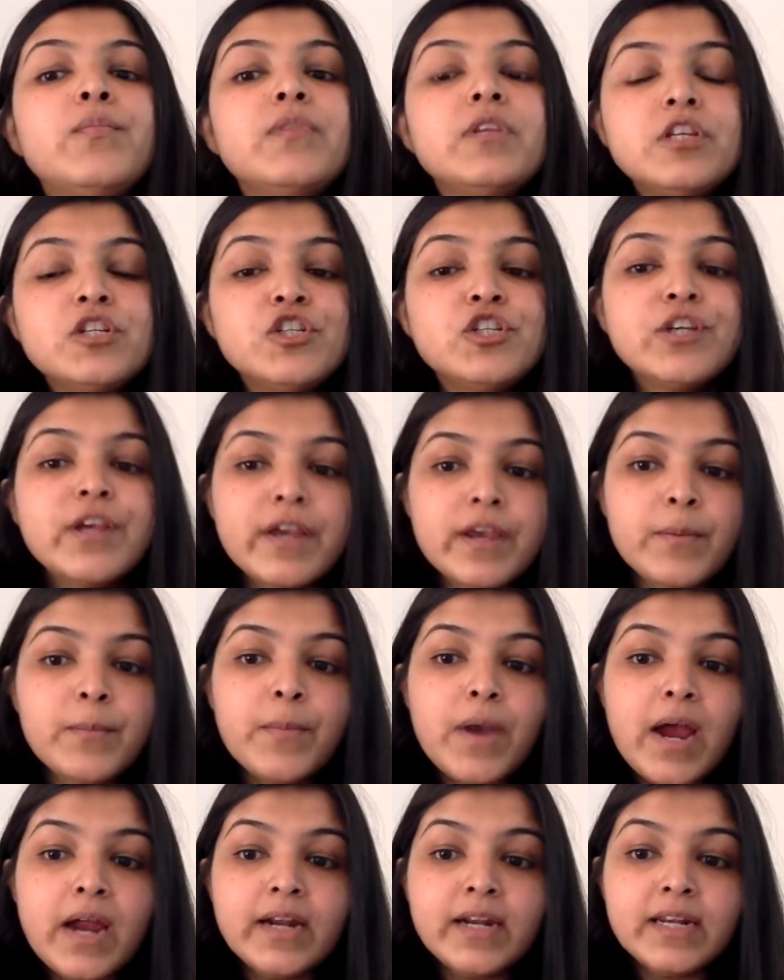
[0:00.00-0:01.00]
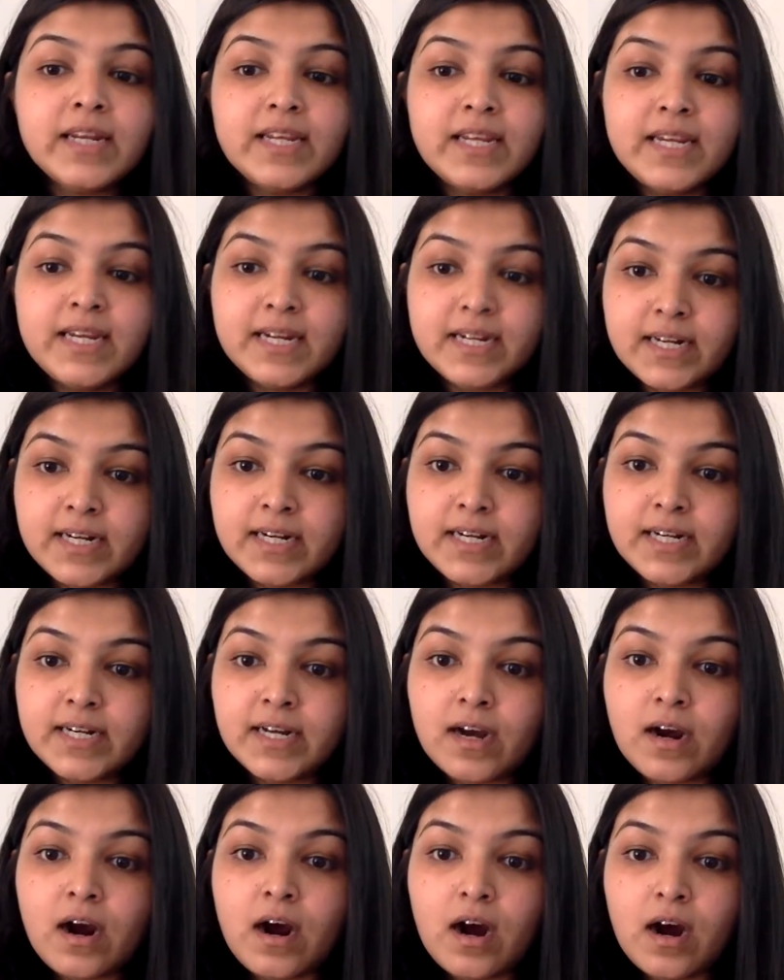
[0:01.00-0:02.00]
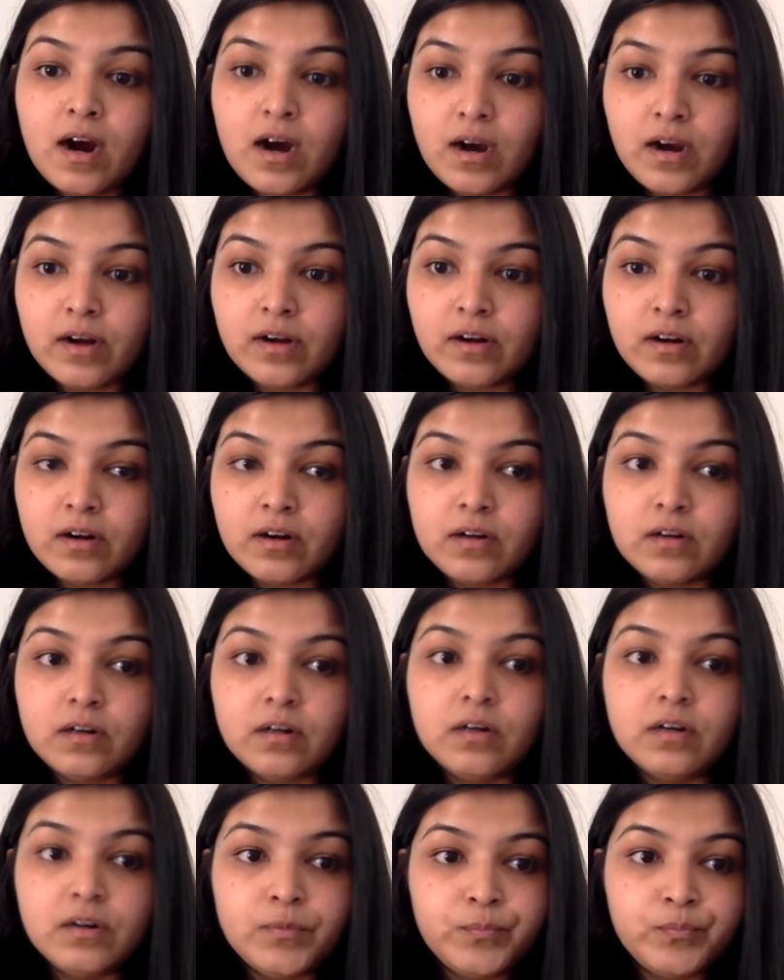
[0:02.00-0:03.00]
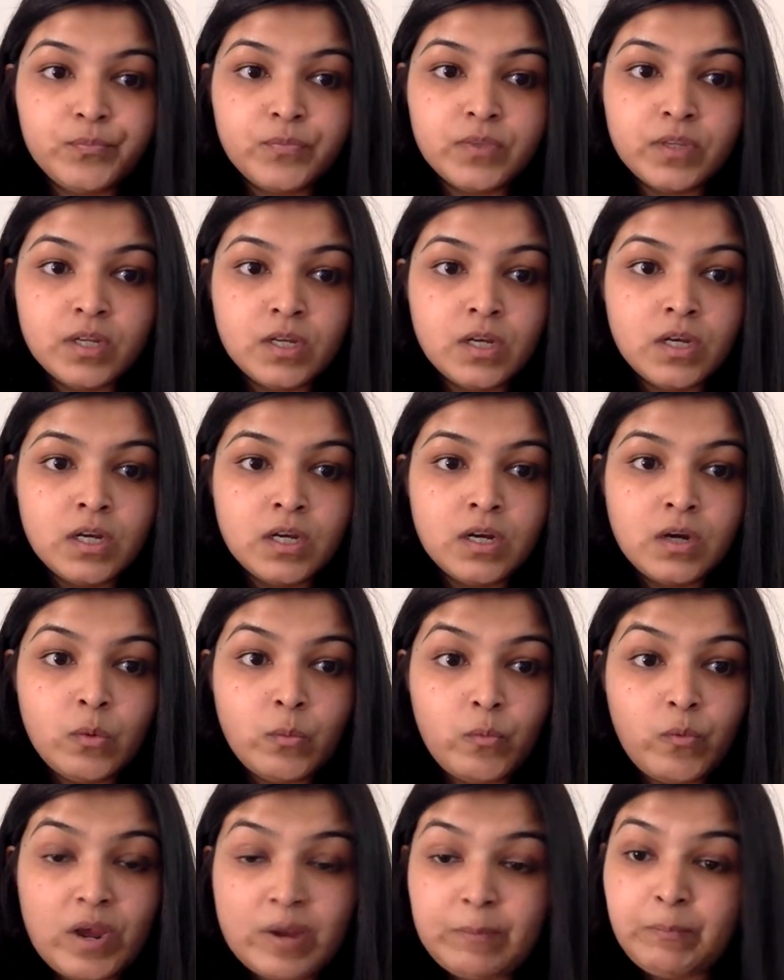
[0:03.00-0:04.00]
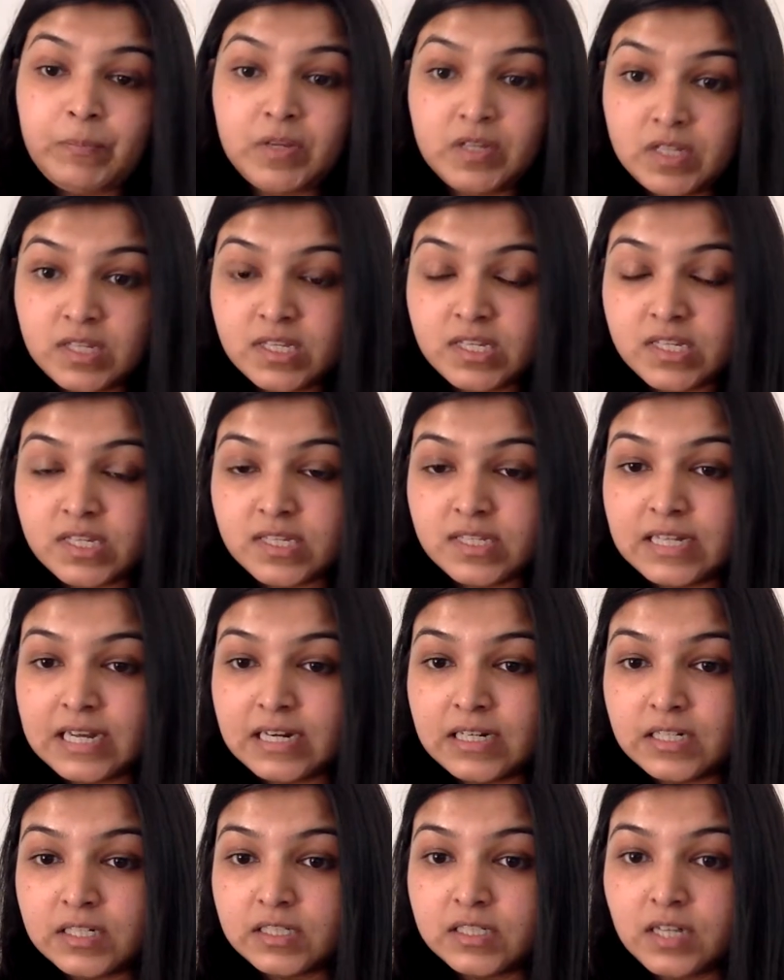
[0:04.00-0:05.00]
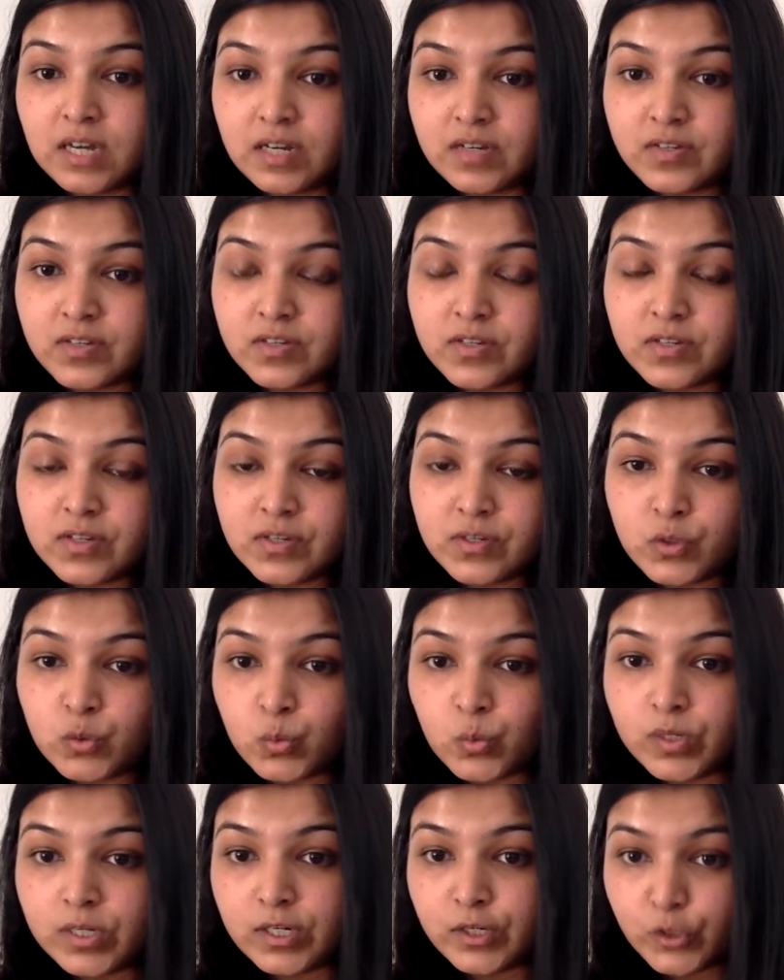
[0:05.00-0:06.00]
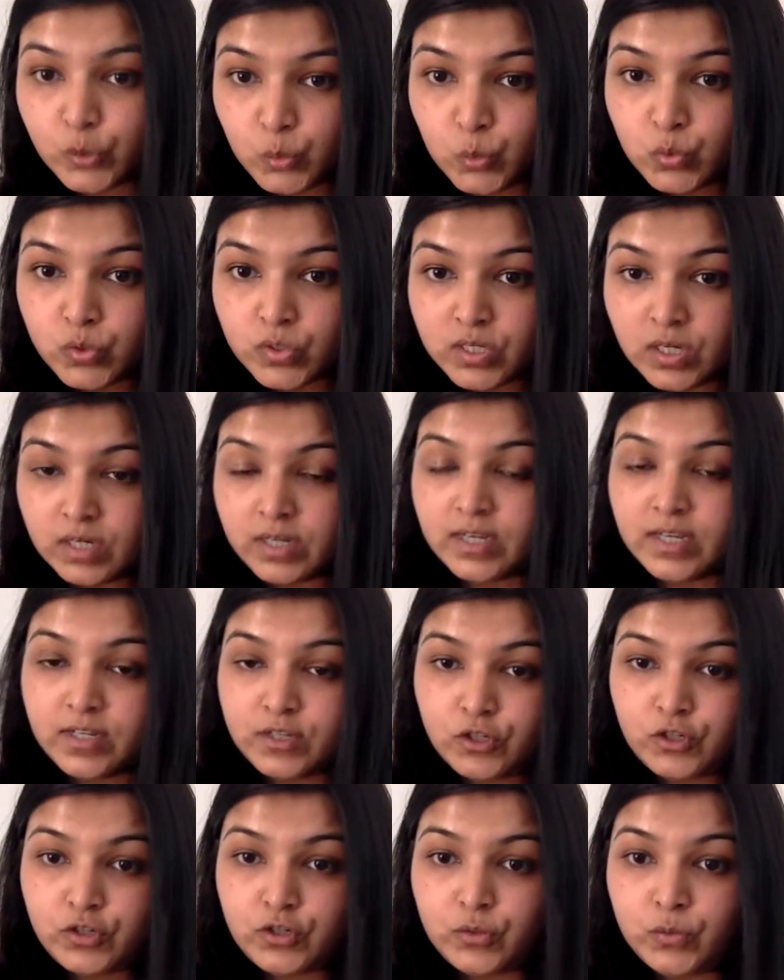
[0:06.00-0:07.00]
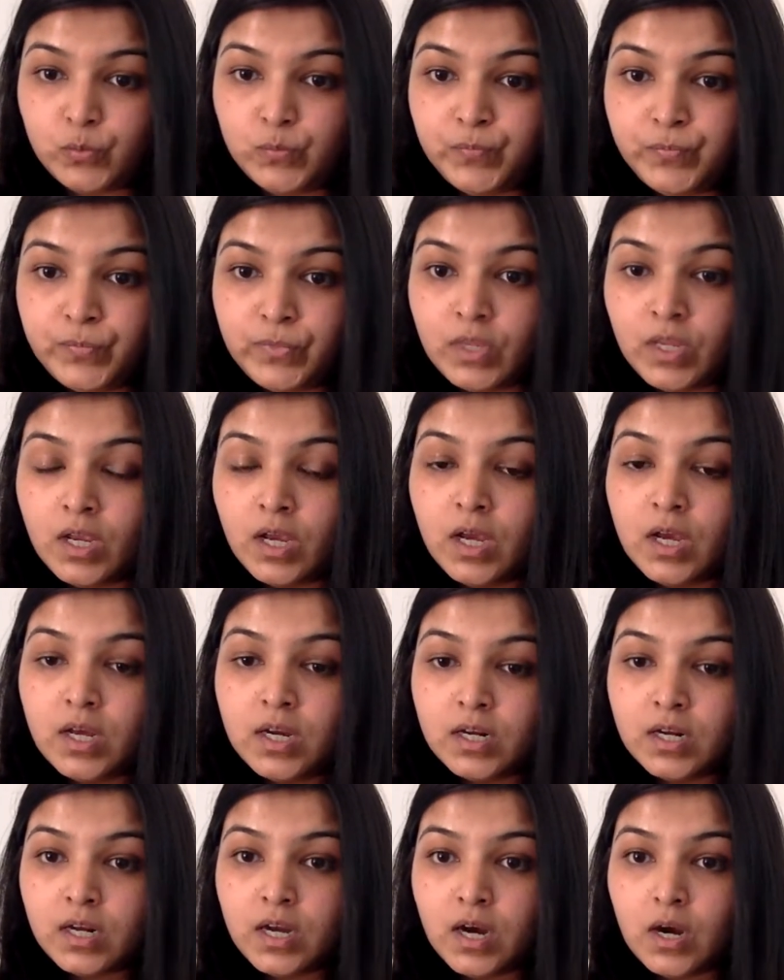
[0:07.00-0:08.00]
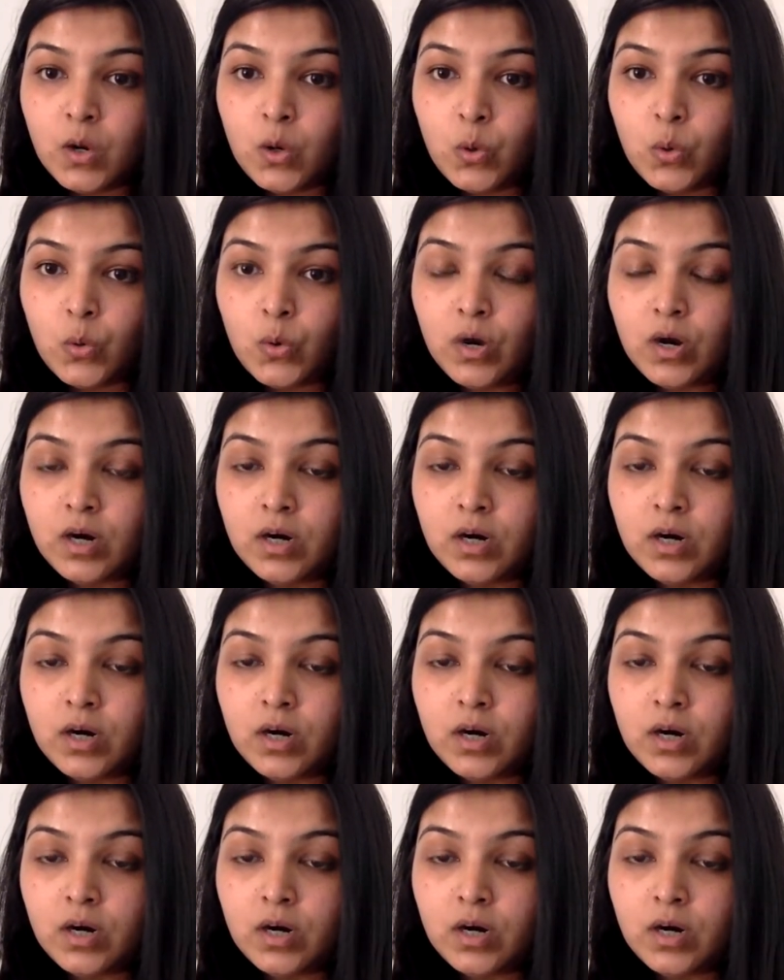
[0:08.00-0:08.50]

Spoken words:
Shame and guilt are weapons that a narcissist will use against you. Now,